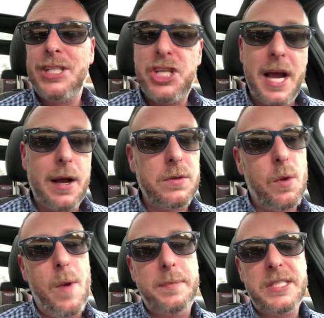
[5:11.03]
check out the
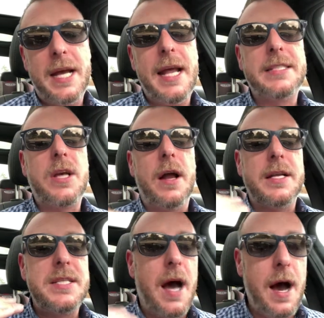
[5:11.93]
website. It's got a
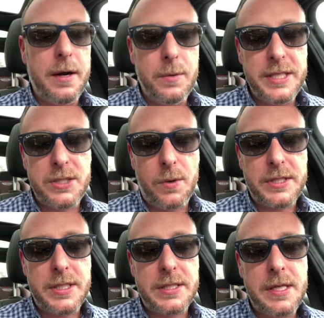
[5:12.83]
ton of
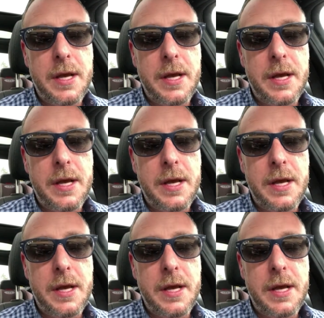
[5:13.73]
resources.